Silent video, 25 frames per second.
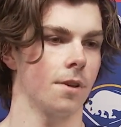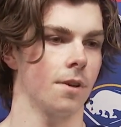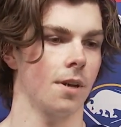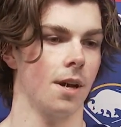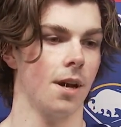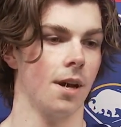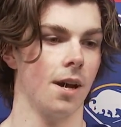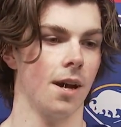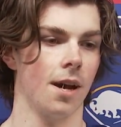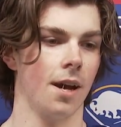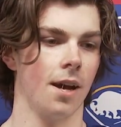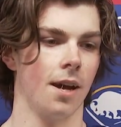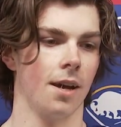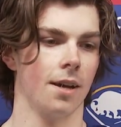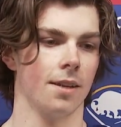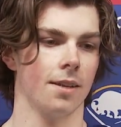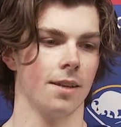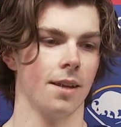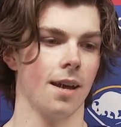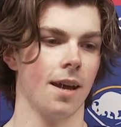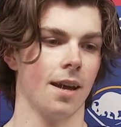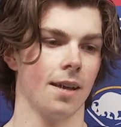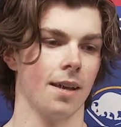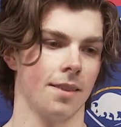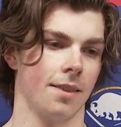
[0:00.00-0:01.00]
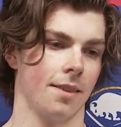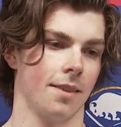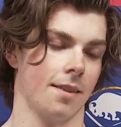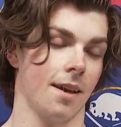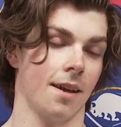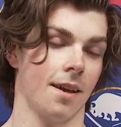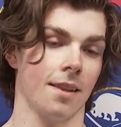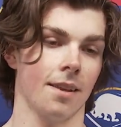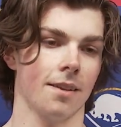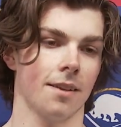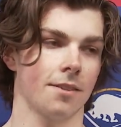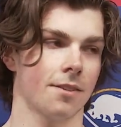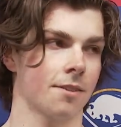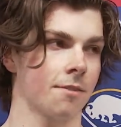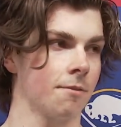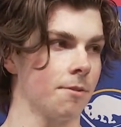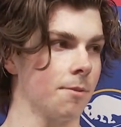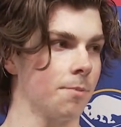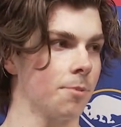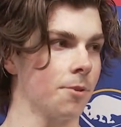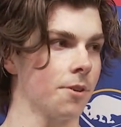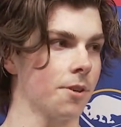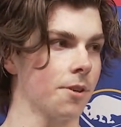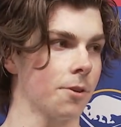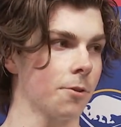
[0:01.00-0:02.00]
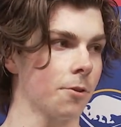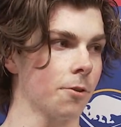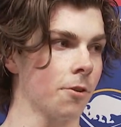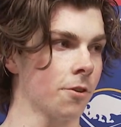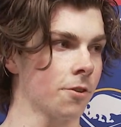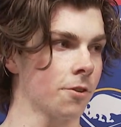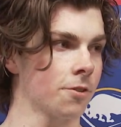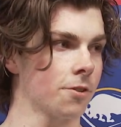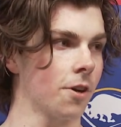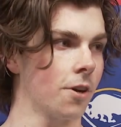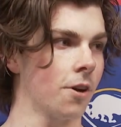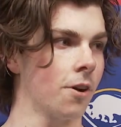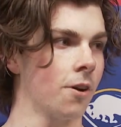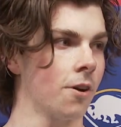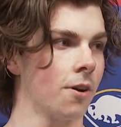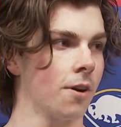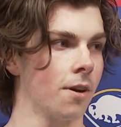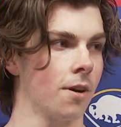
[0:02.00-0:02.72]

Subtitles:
I think it's going to be pretty cool, so